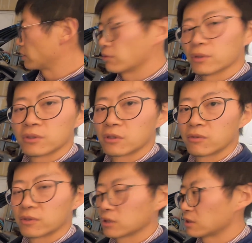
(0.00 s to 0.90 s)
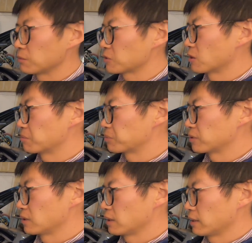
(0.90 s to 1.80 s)
really want to go for the deep sump.
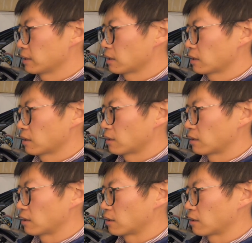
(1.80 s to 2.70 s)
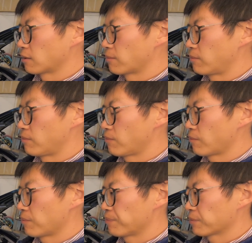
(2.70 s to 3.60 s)

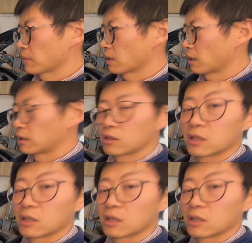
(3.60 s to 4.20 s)
And